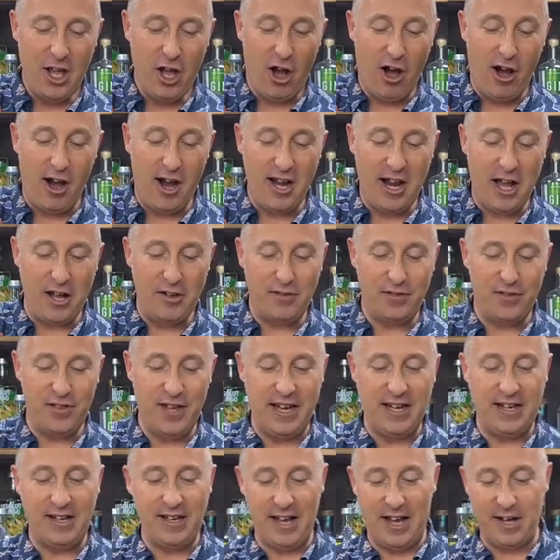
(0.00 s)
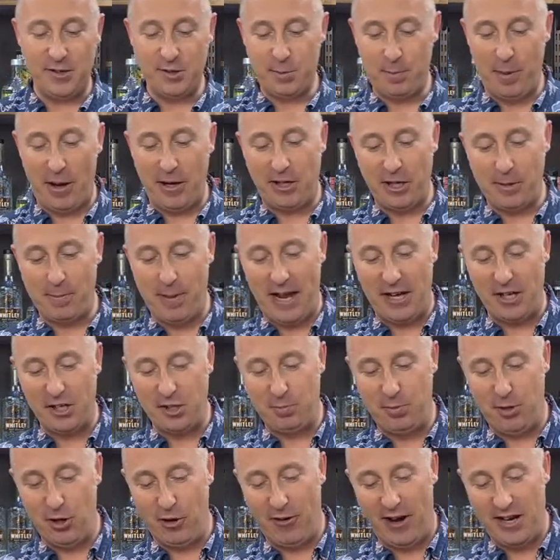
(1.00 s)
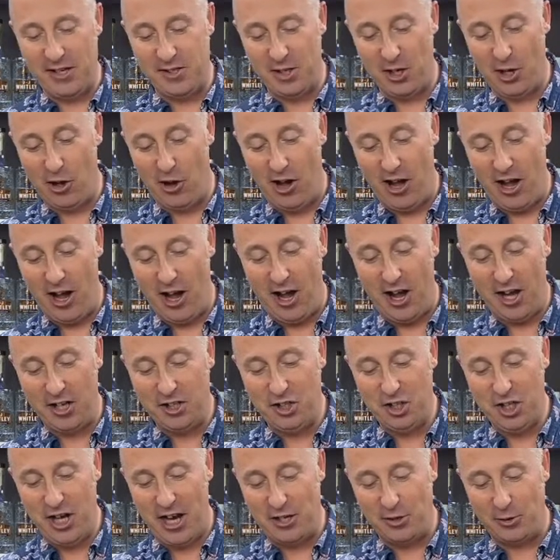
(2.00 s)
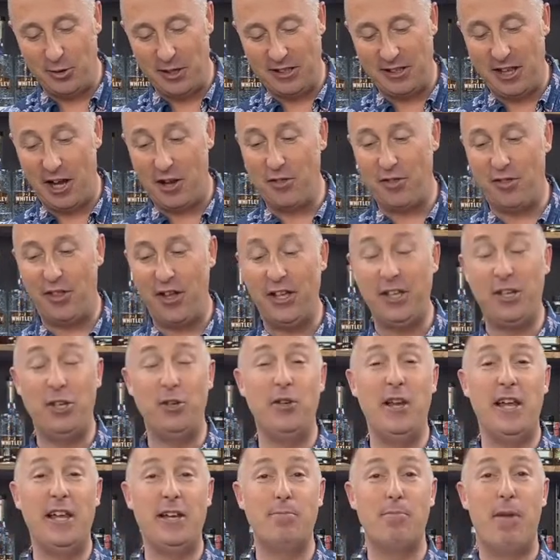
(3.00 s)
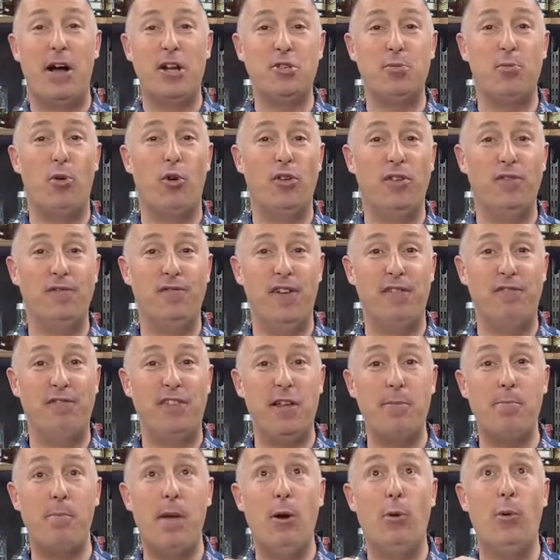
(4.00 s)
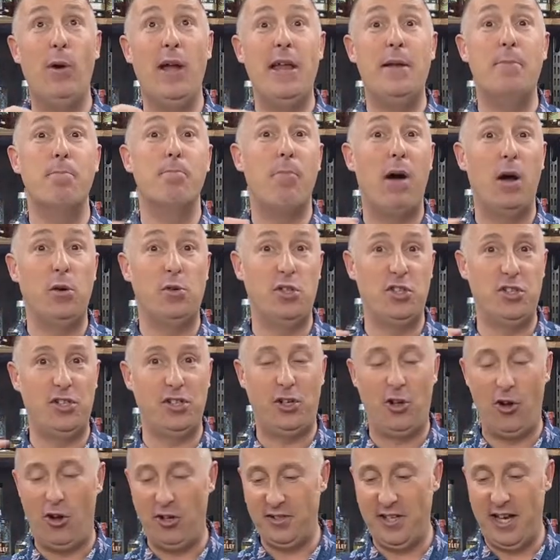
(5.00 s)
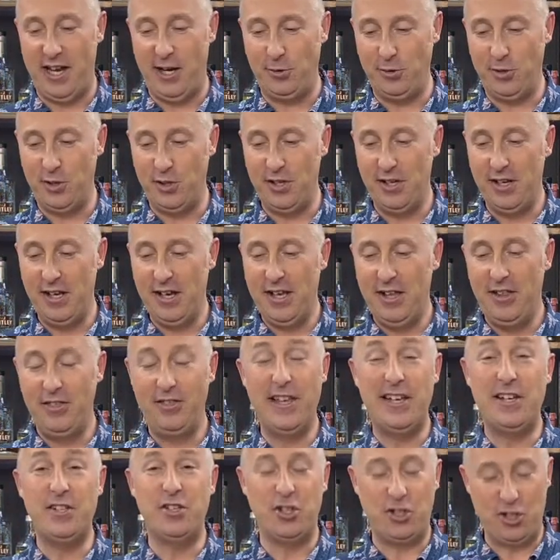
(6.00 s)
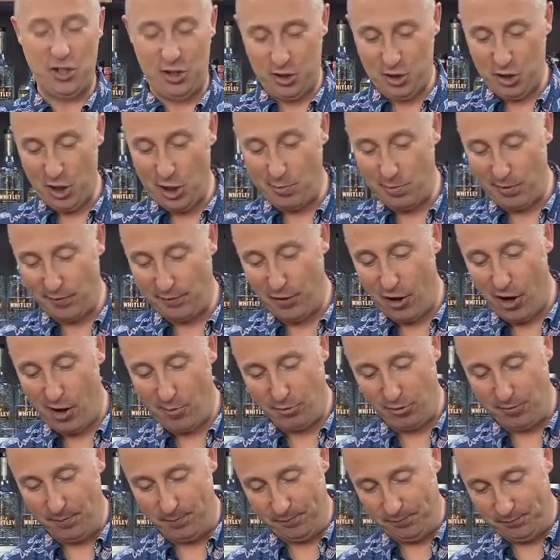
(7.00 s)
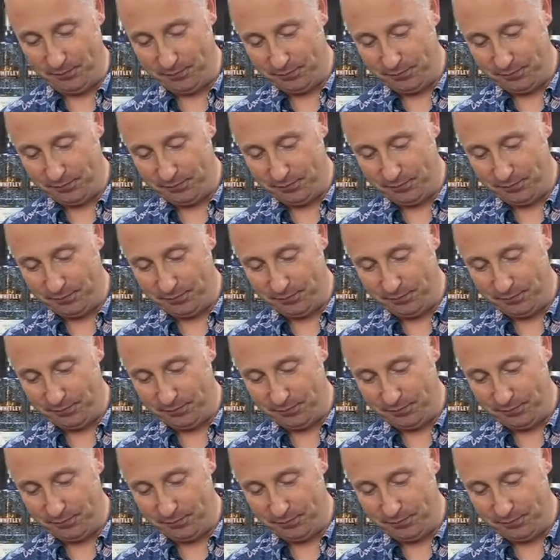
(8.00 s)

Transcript: I don't think, I've spoken about these purees a lot. I genuinely don't think you need much more than 15 mil in most cocktails. These are just super vibrant.